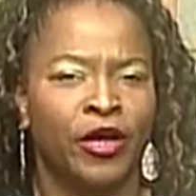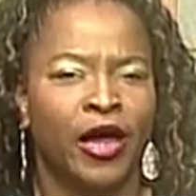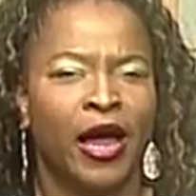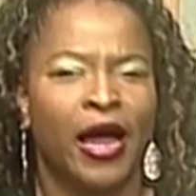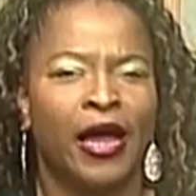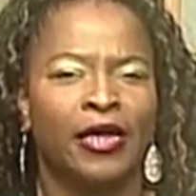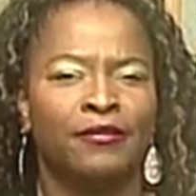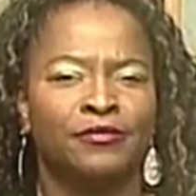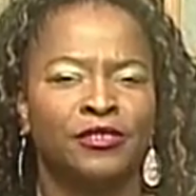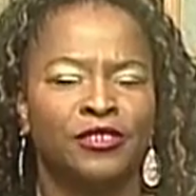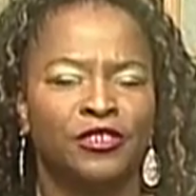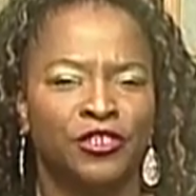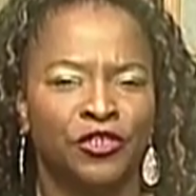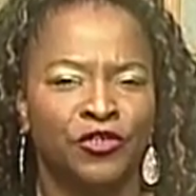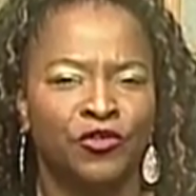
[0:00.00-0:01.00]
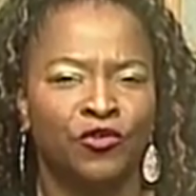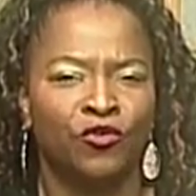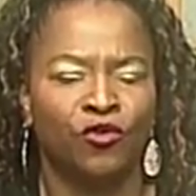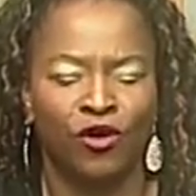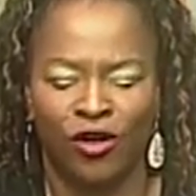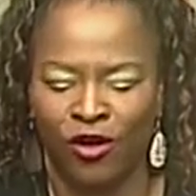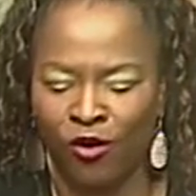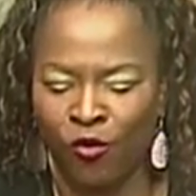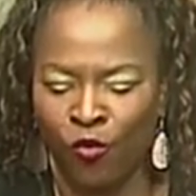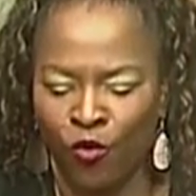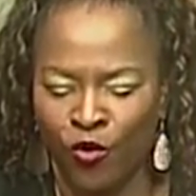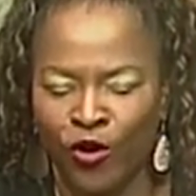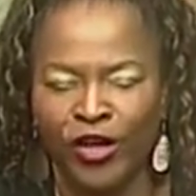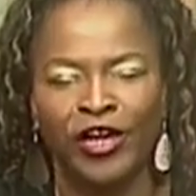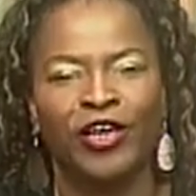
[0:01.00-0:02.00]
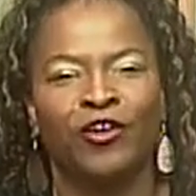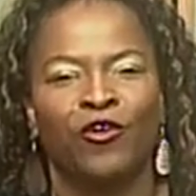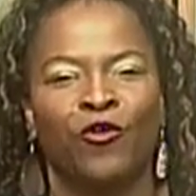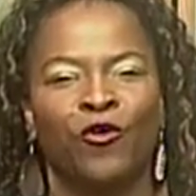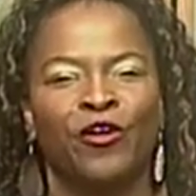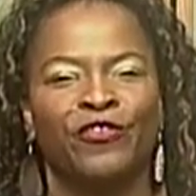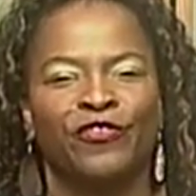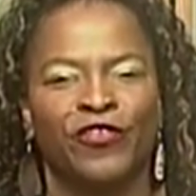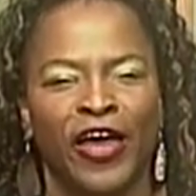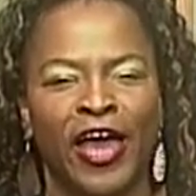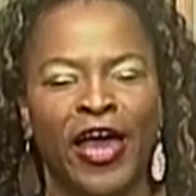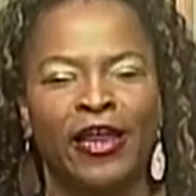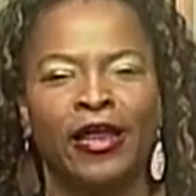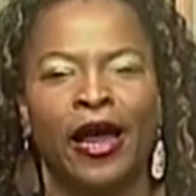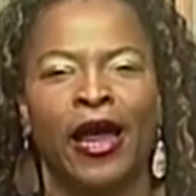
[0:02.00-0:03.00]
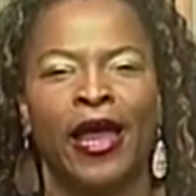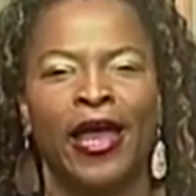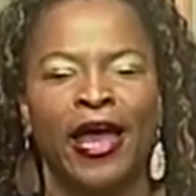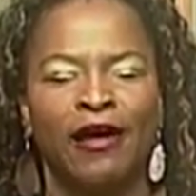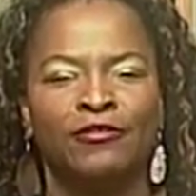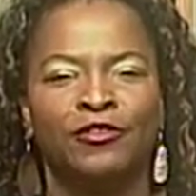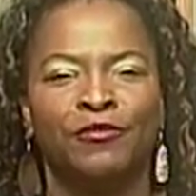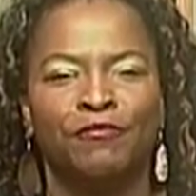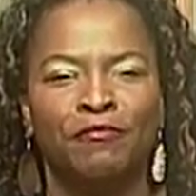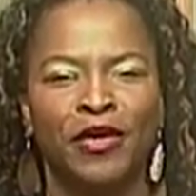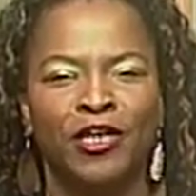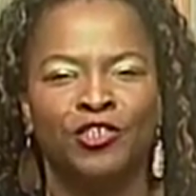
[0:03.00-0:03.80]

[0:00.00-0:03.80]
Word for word: I am still working on that. I have to make